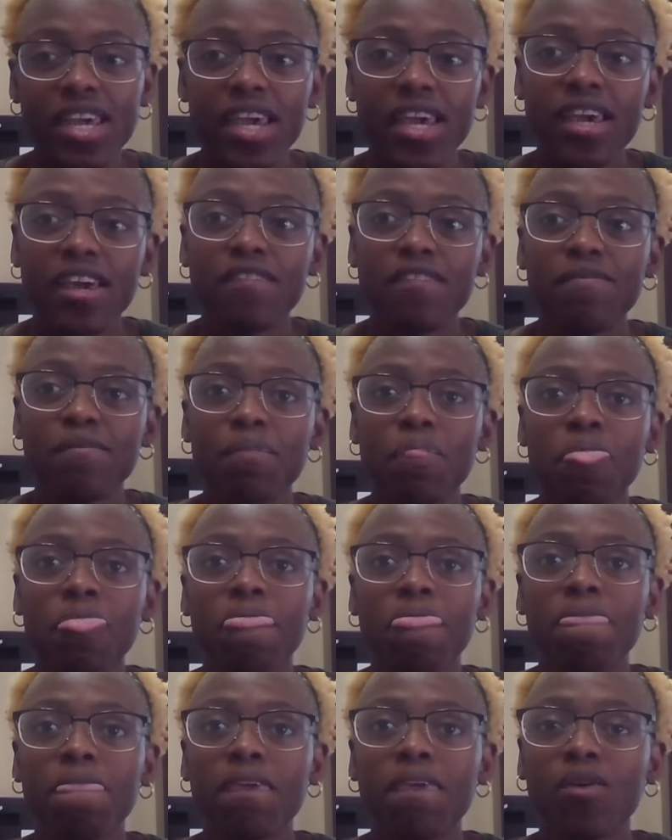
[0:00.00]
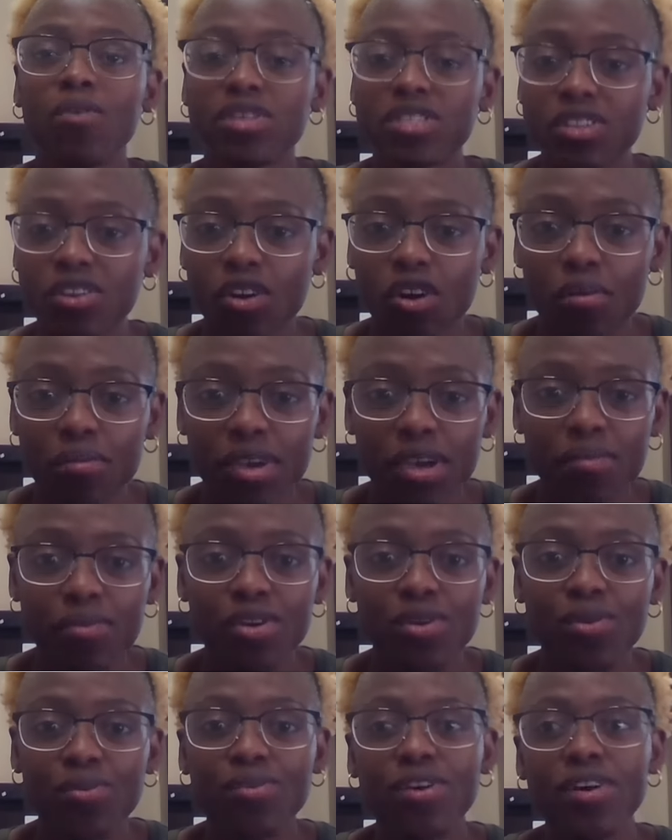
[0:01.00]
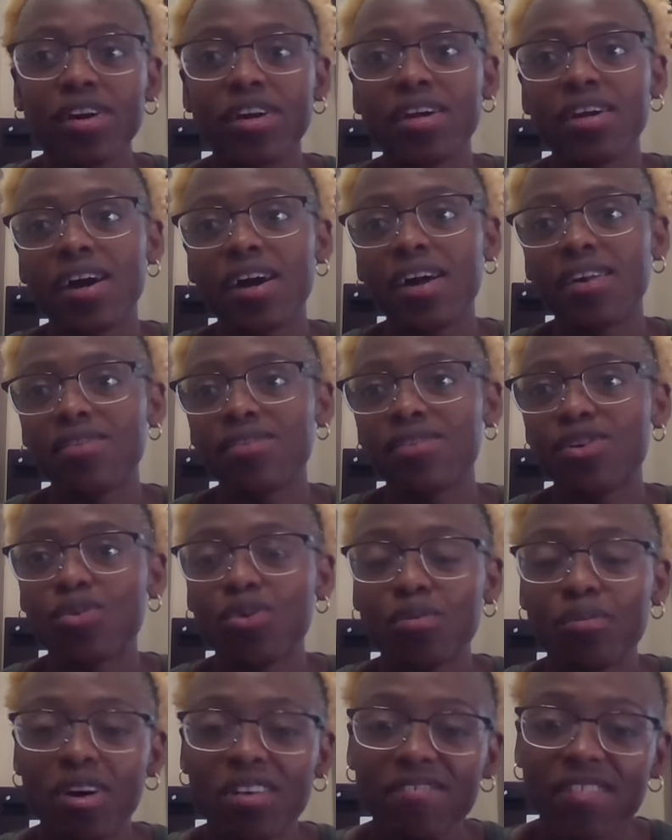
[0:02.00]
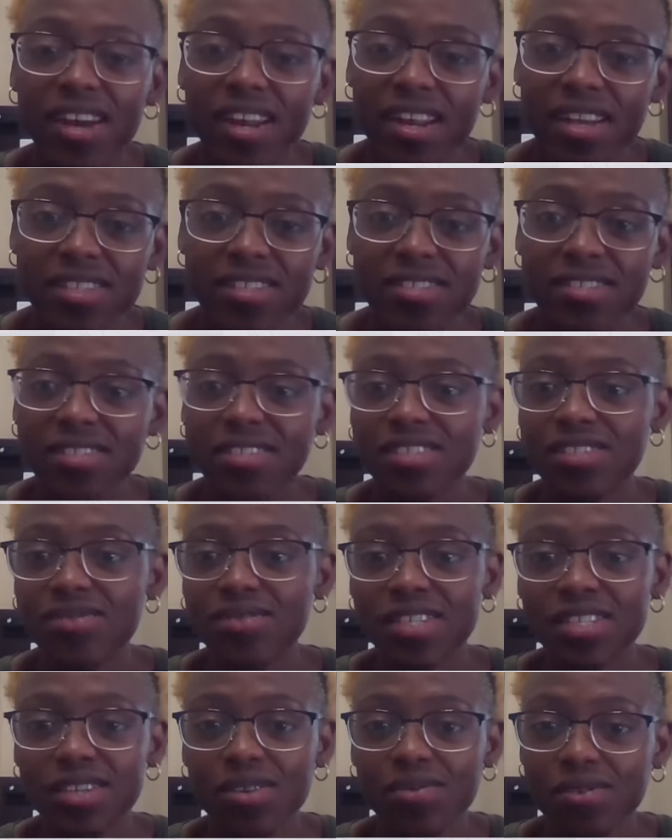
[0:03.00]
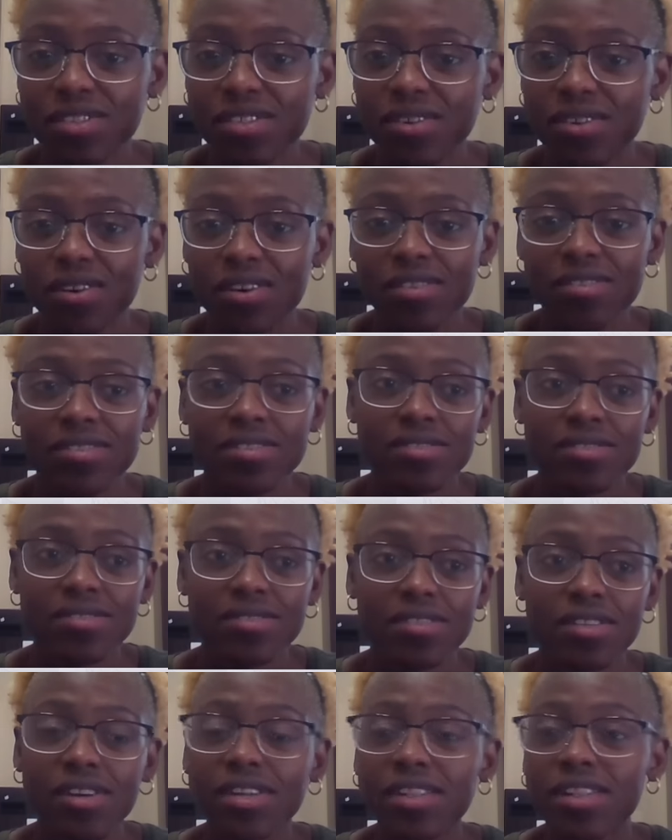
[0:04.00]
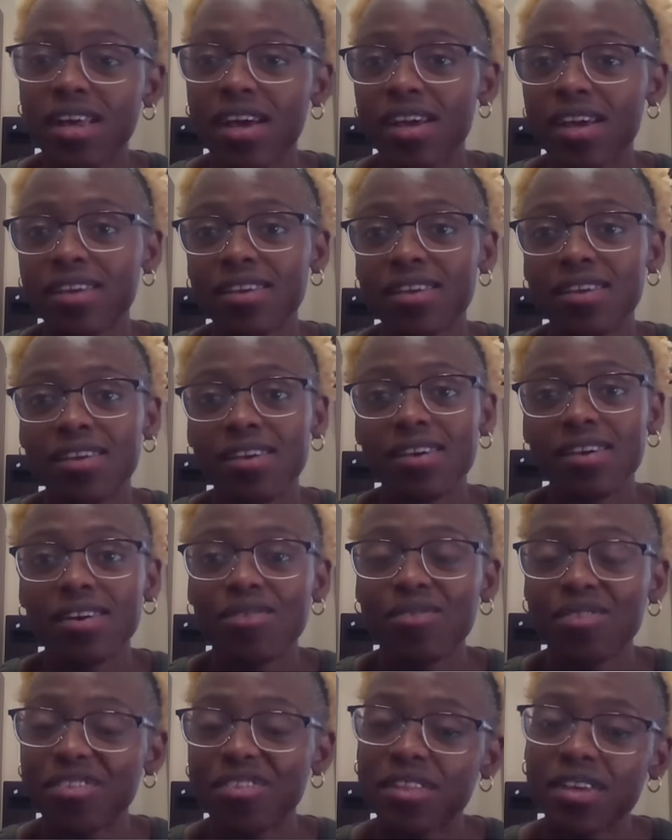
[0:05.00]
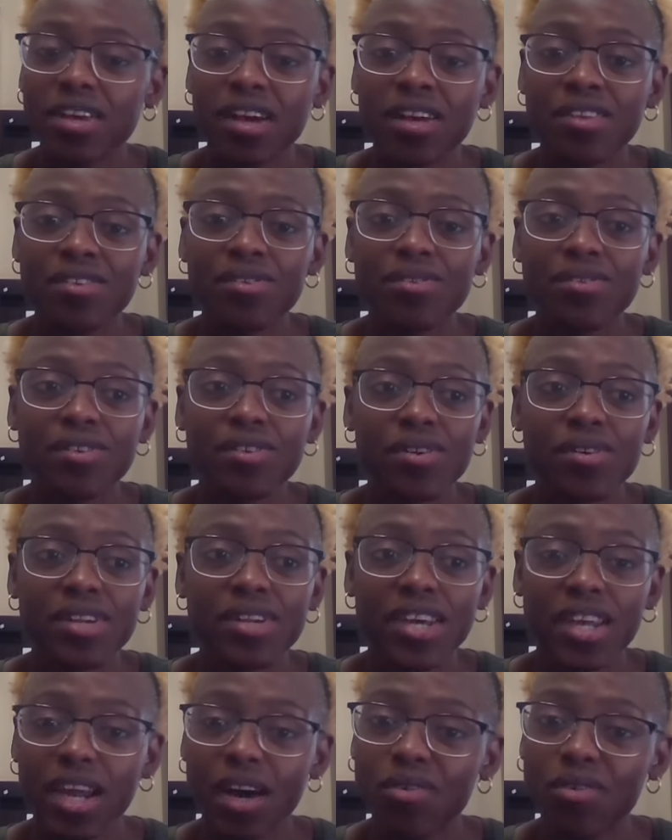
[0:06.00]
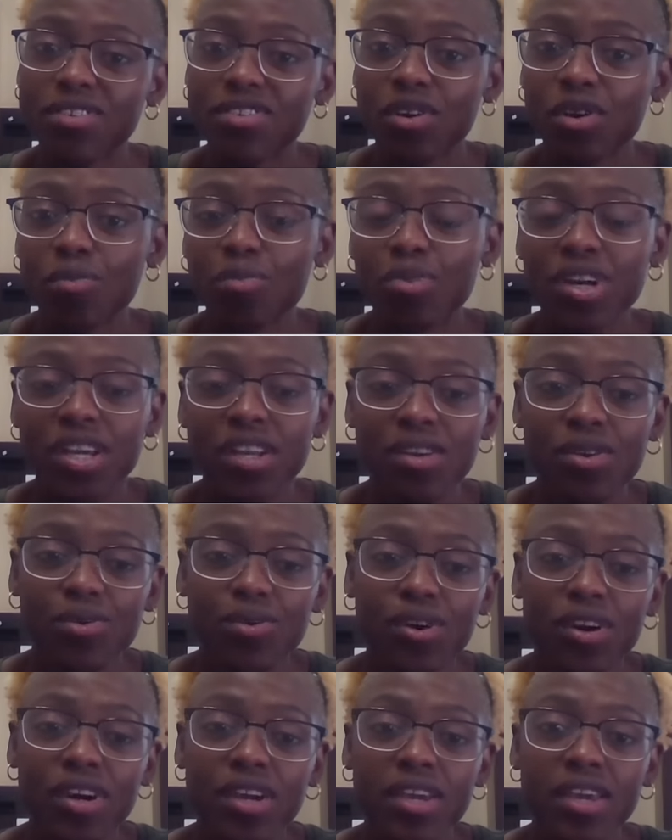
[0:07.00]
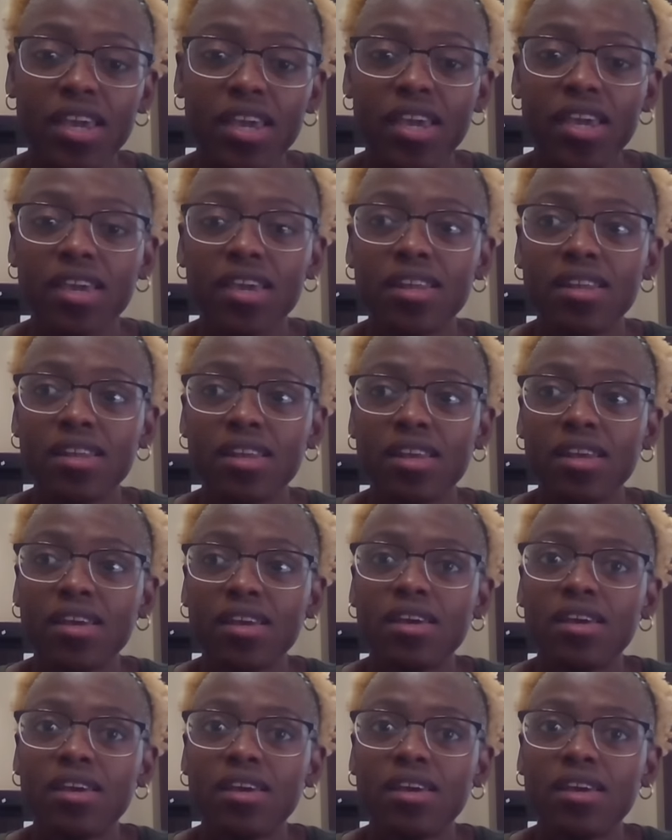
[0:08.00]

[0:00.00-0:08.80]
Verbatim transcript: that I wasn't going to be able to work. I don't know what my financial situation was going to look like. One thing I knew though that I was going to put in the work. And